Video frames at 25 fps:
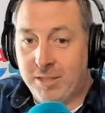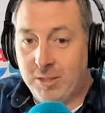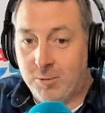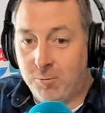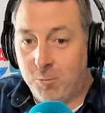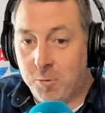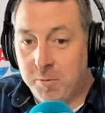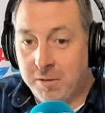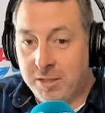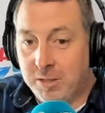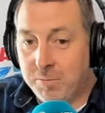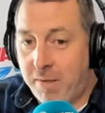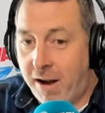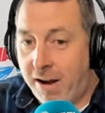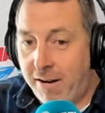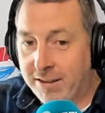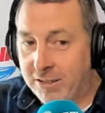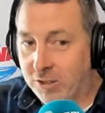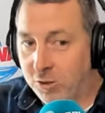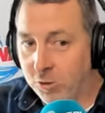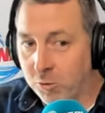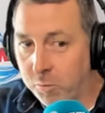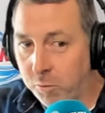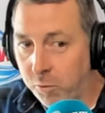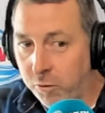This woman's
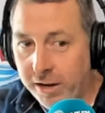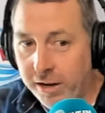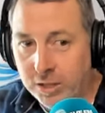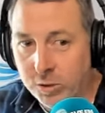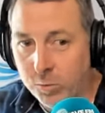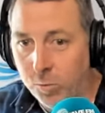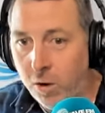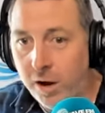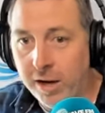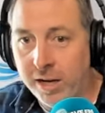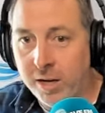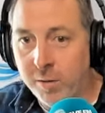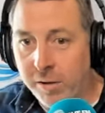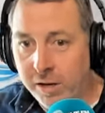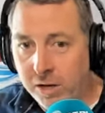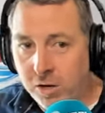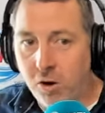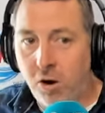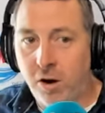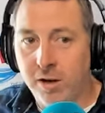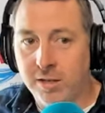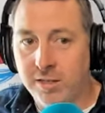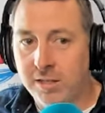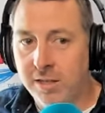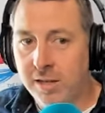married to a bridge. Why can we
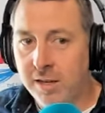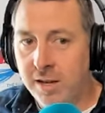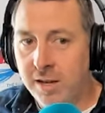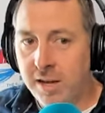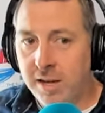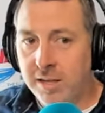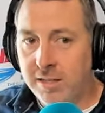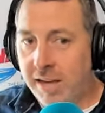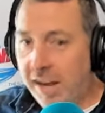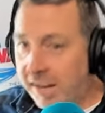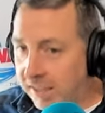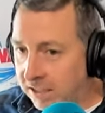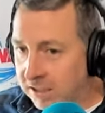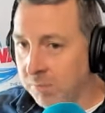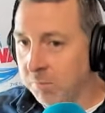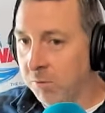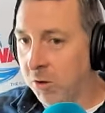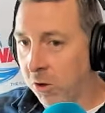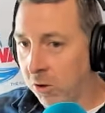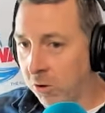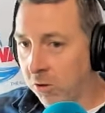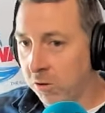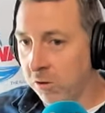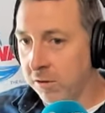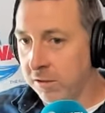not take
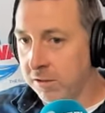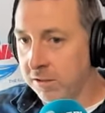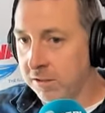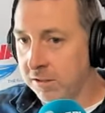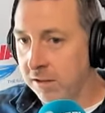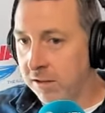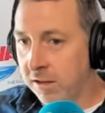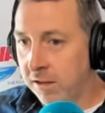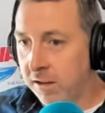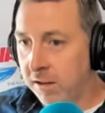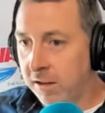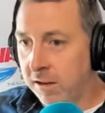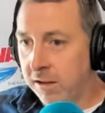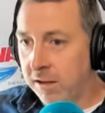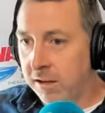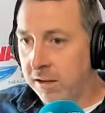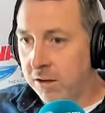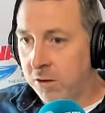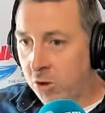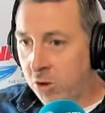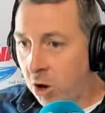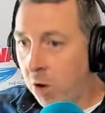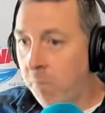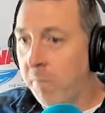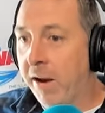some calls,
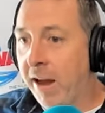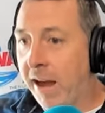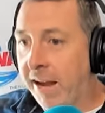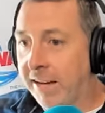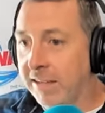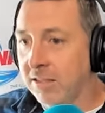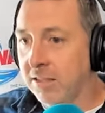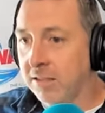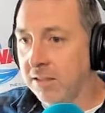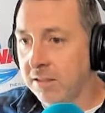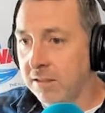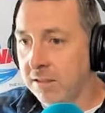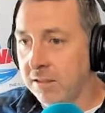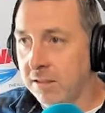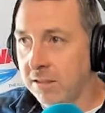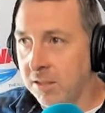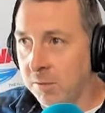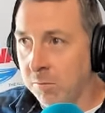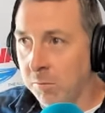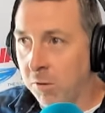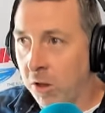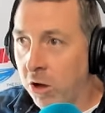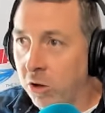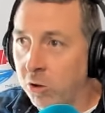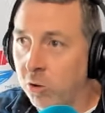nominate
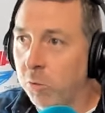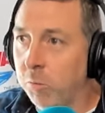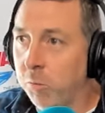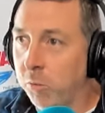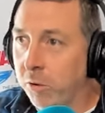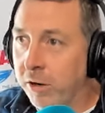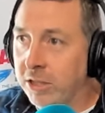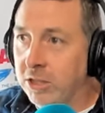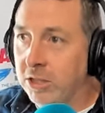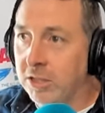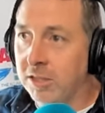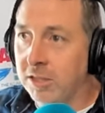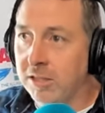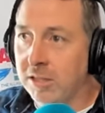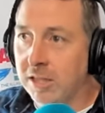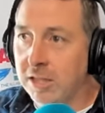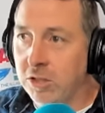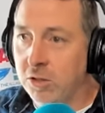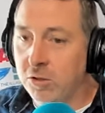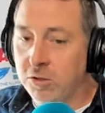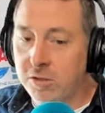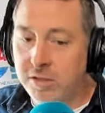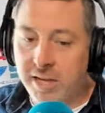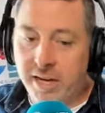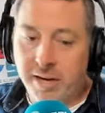some local bridges
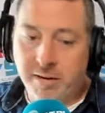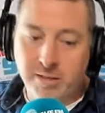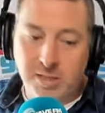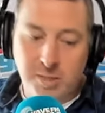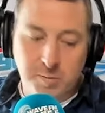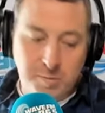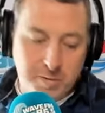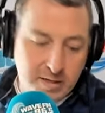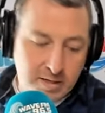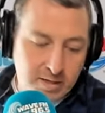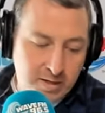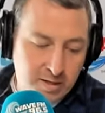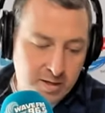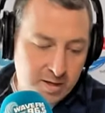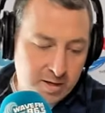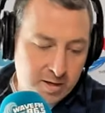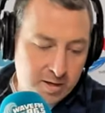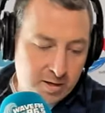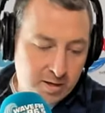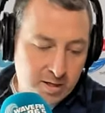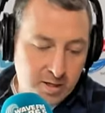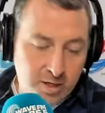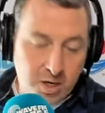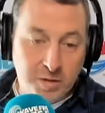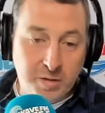that you deem to be,
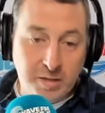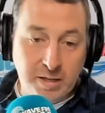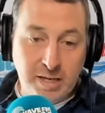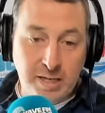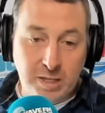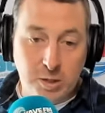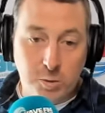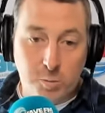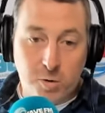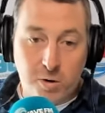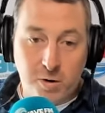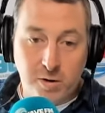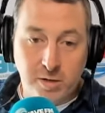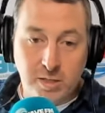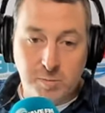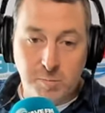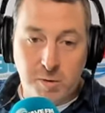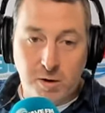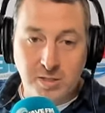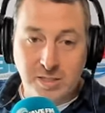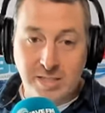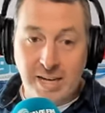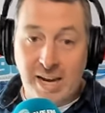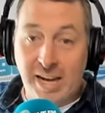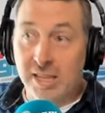you know, the
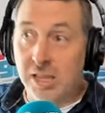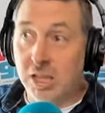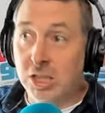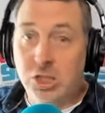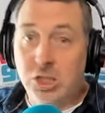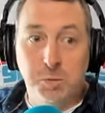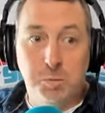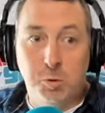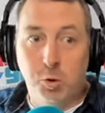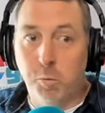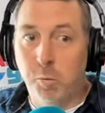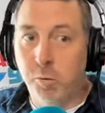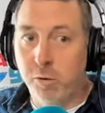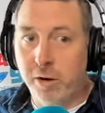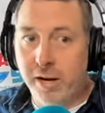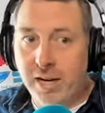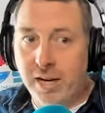Illawarra's most eligible